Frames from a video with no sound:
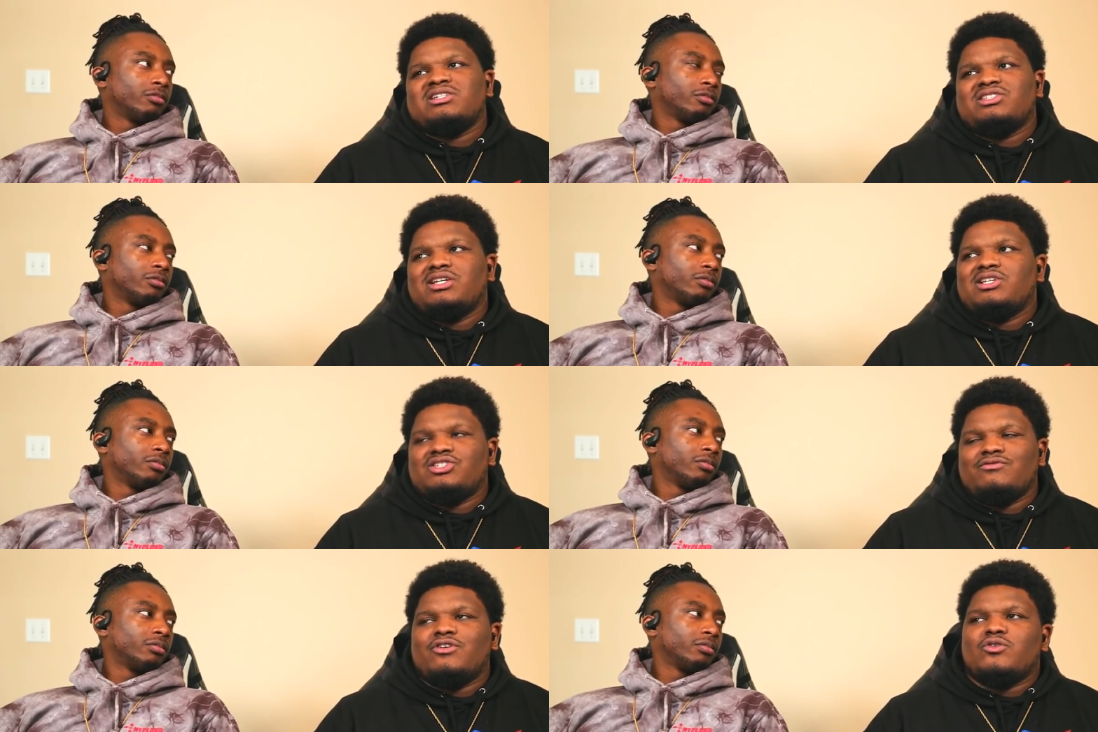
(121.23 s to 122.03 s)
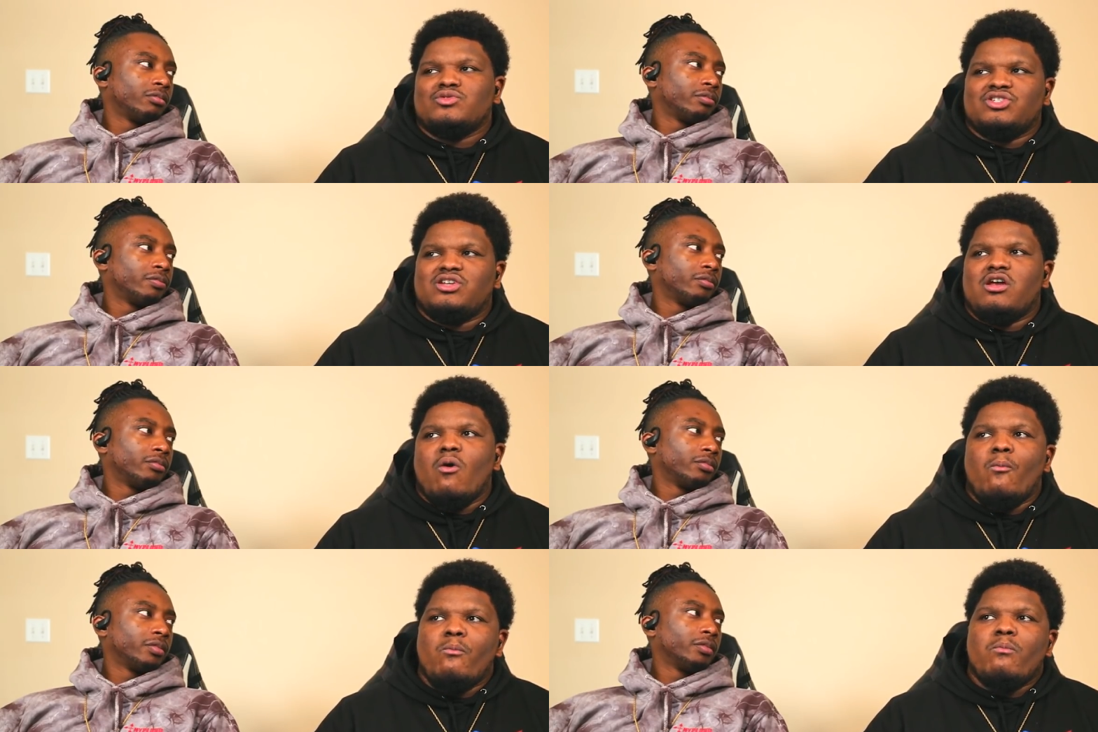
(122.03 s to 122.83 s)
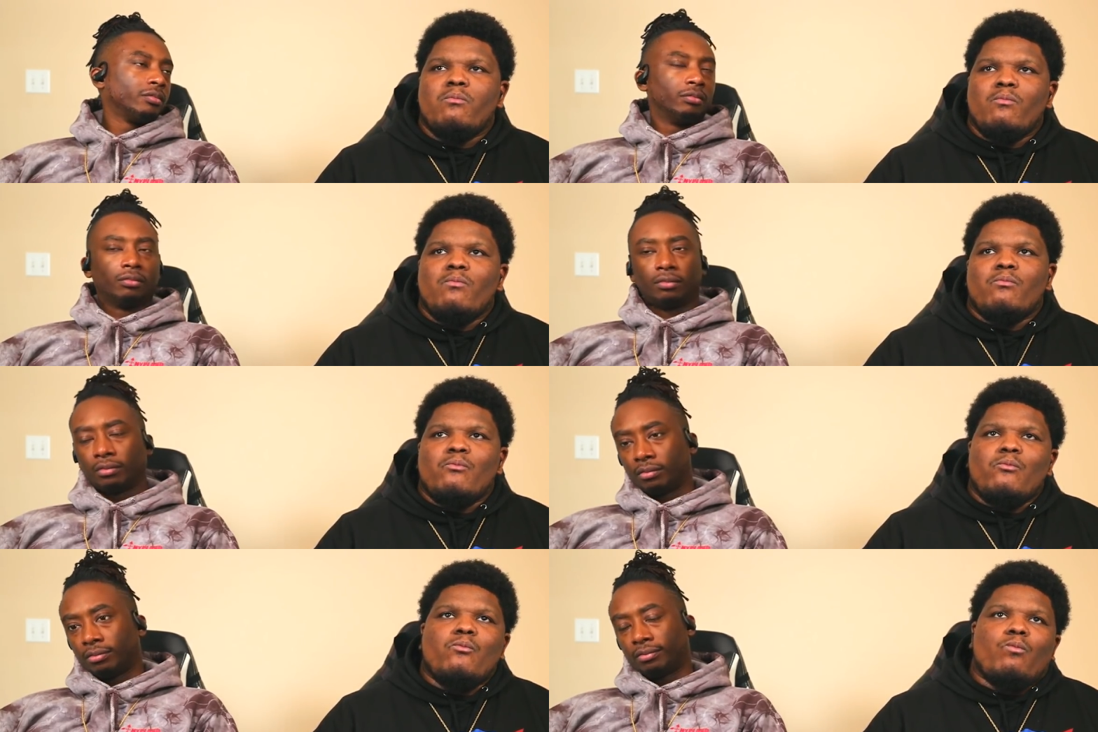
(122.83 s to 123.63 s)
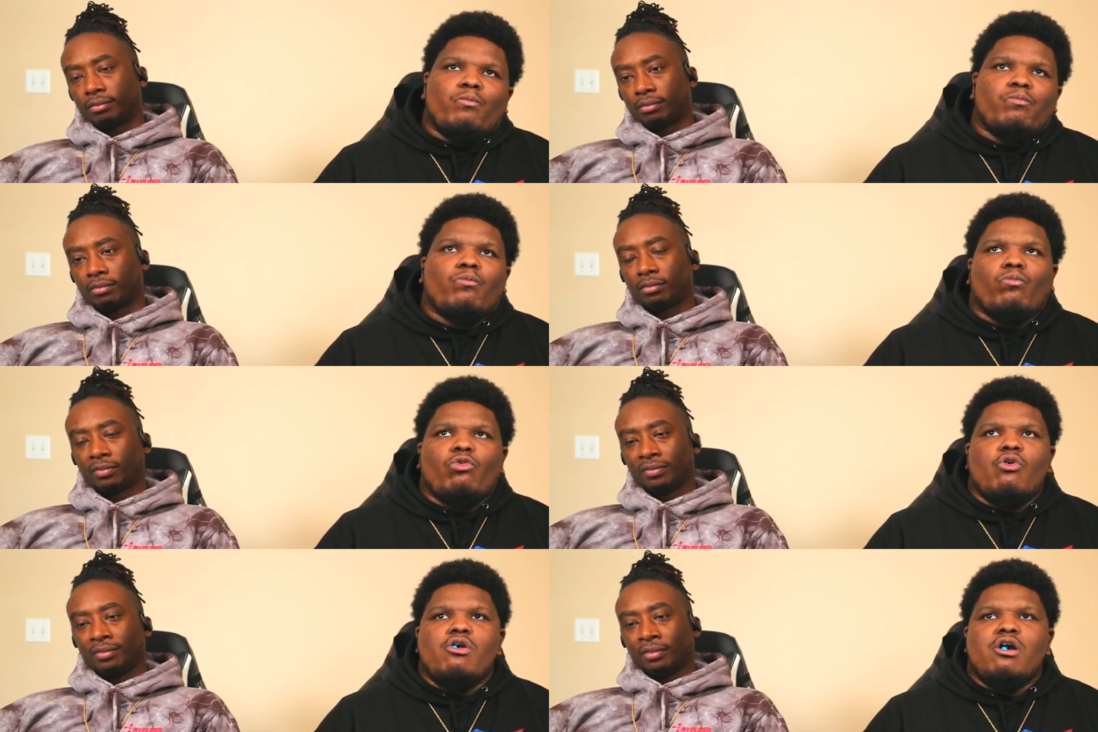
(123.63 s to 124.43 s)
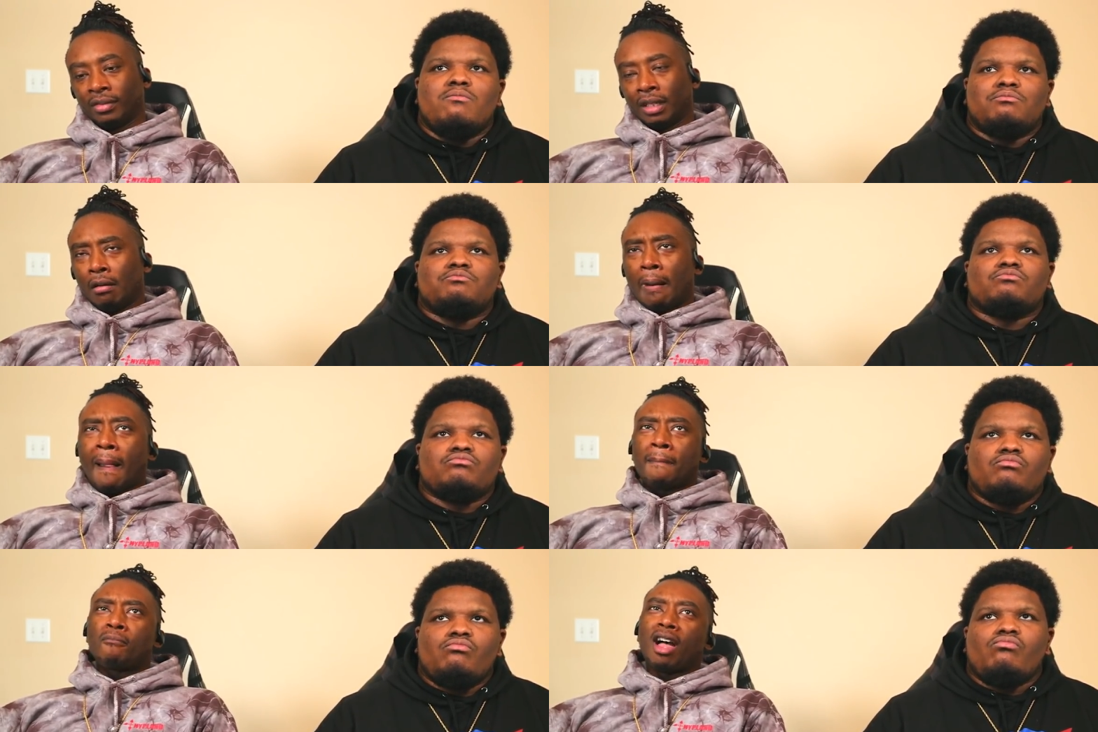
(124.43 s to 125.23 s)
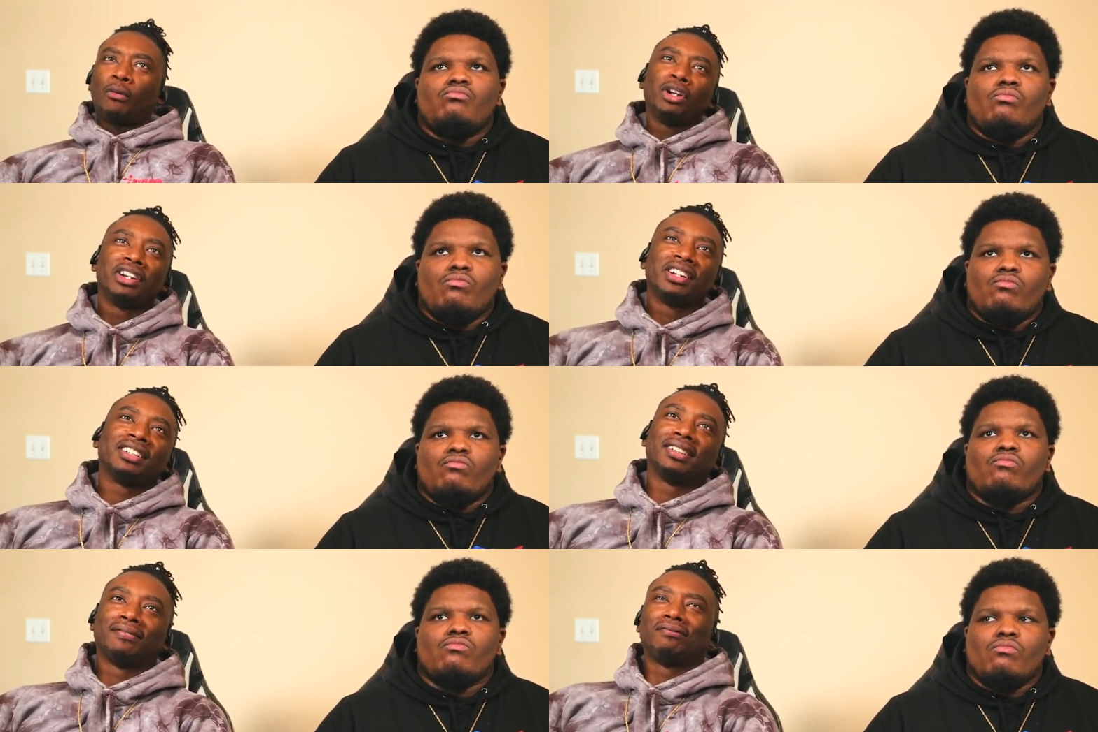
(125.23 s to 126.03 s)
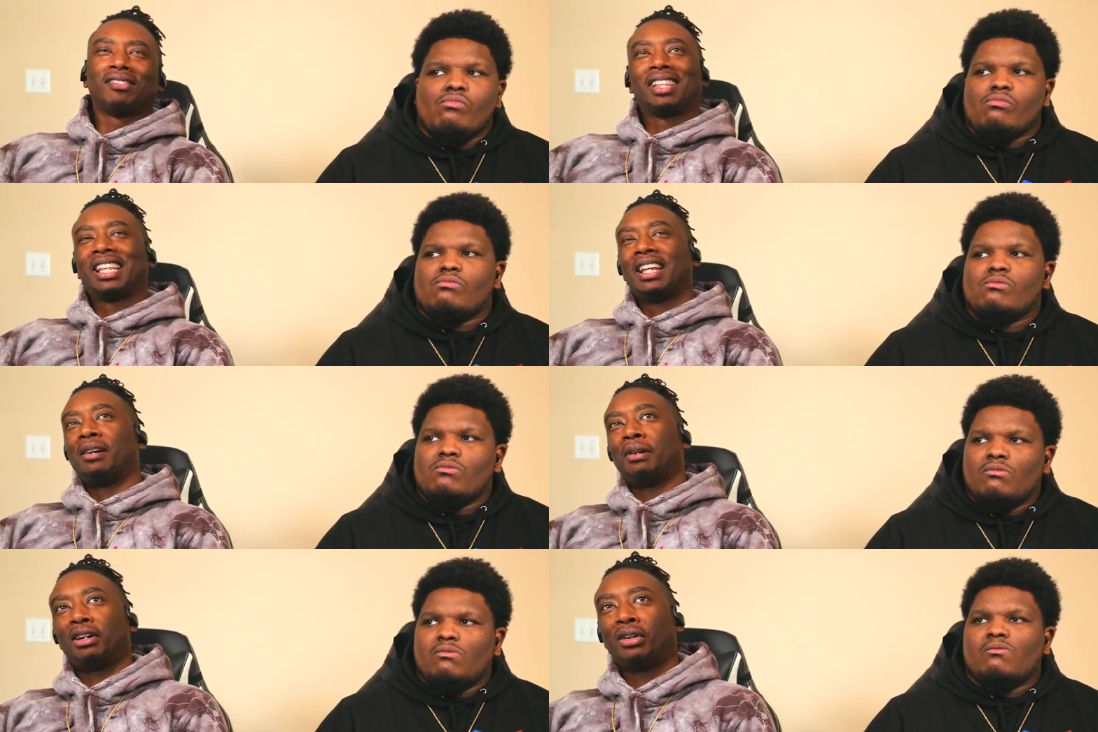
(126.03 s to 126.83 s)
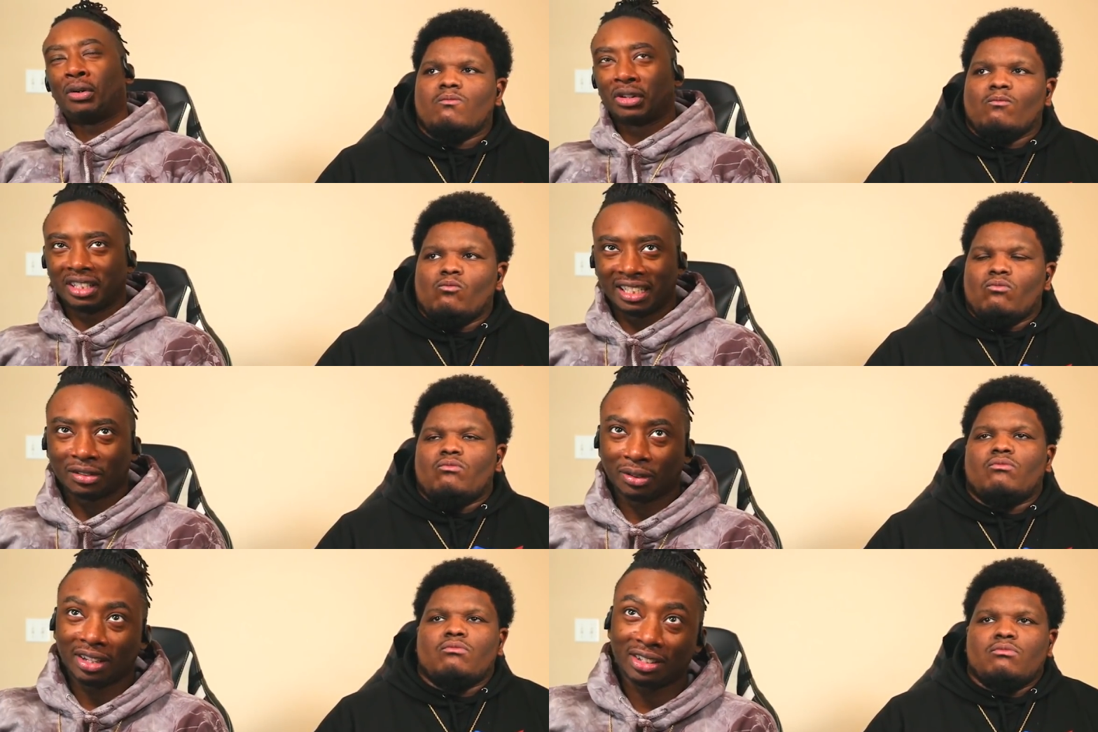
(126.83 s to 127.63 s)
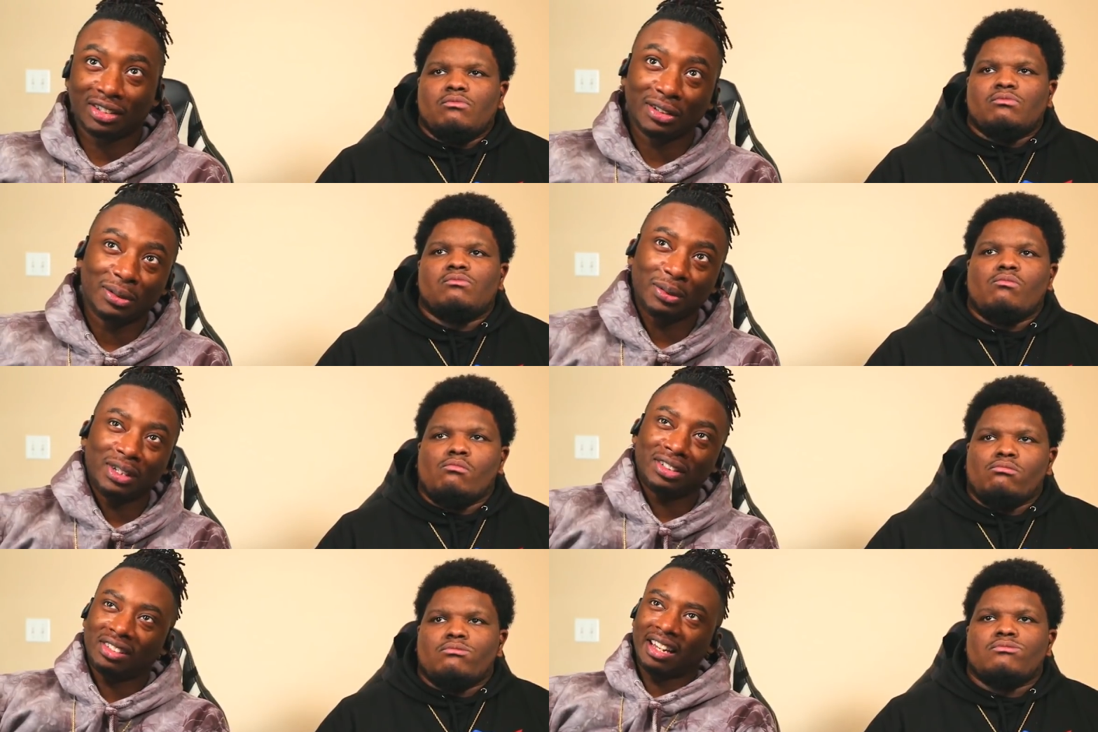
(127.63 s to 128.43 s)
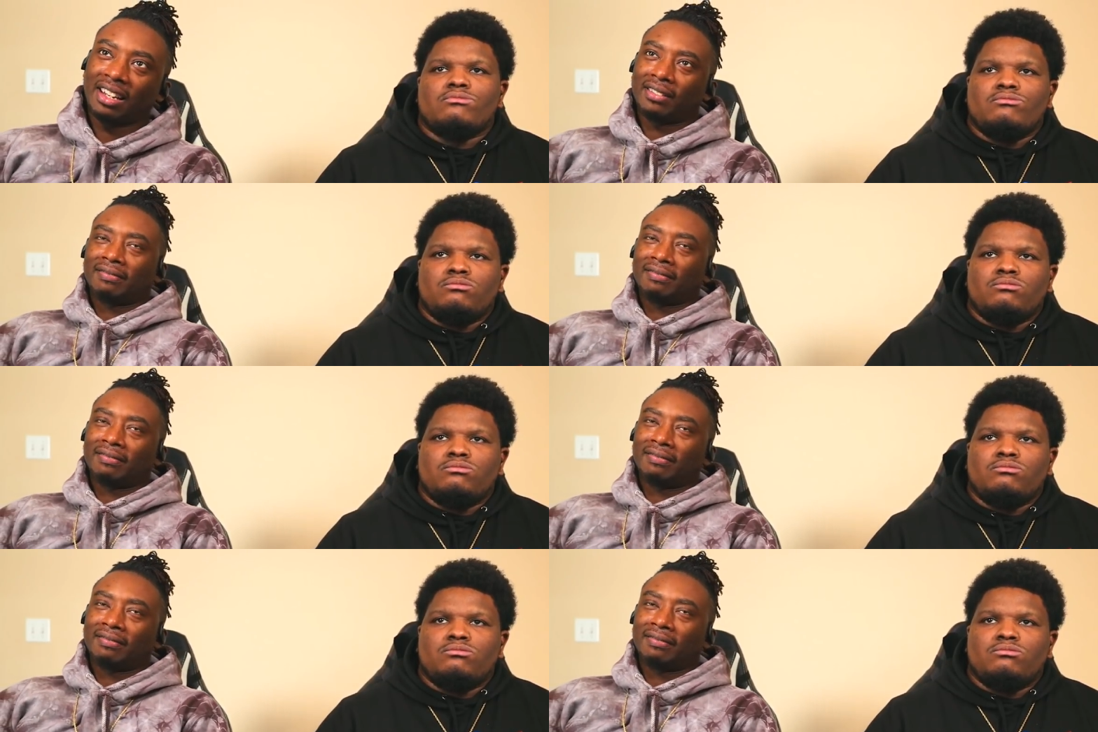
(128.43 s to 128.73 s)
Speaker 1: said that Chiffon was in there. Mm. Yeah.
Speaker 2: I wonder about older and his relationship with his dad.